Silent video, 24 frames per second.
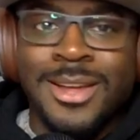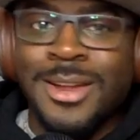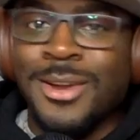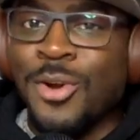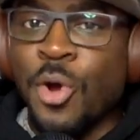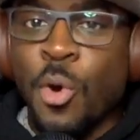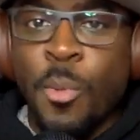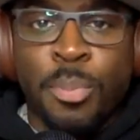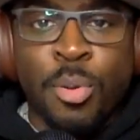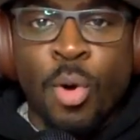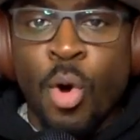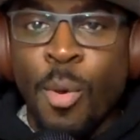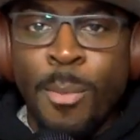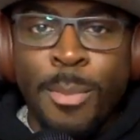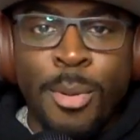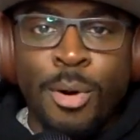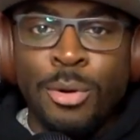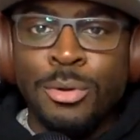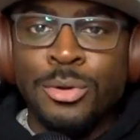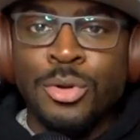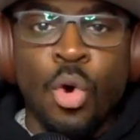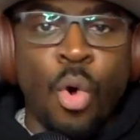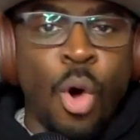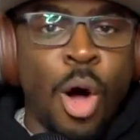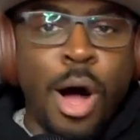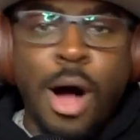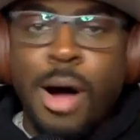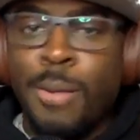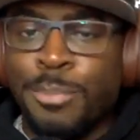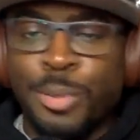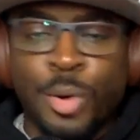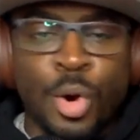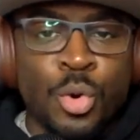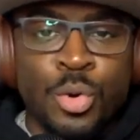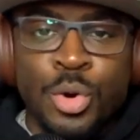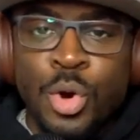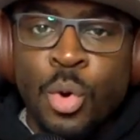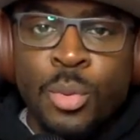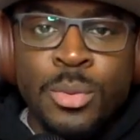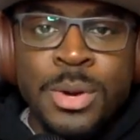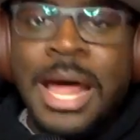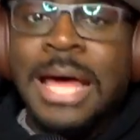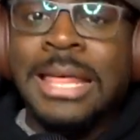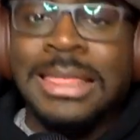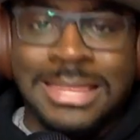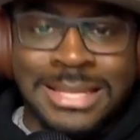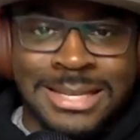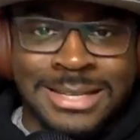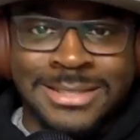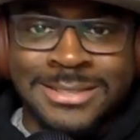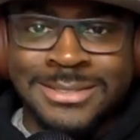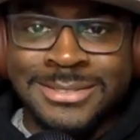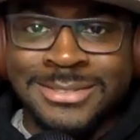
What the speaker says: No Pro Bowl, no All Pro, no nothing.